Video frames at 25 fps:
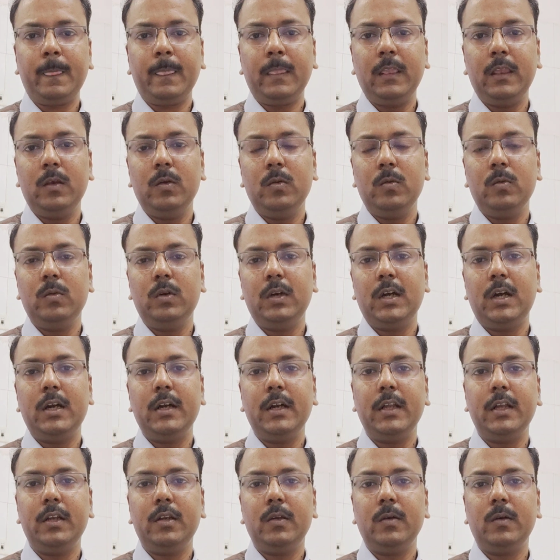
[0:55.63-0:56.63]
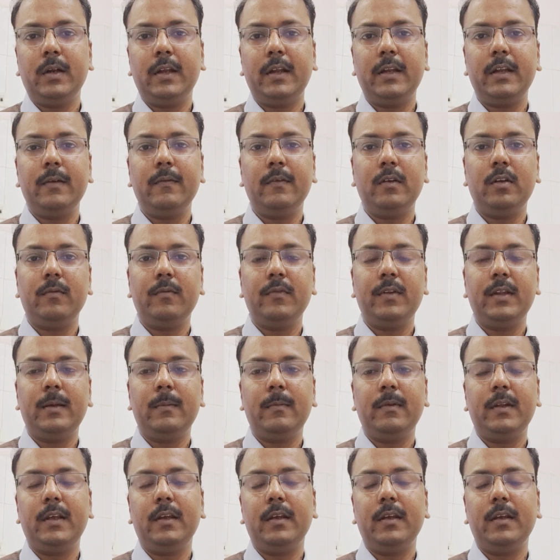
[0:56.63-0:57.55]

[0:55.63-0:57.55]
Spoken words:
You can't ignore any one of them.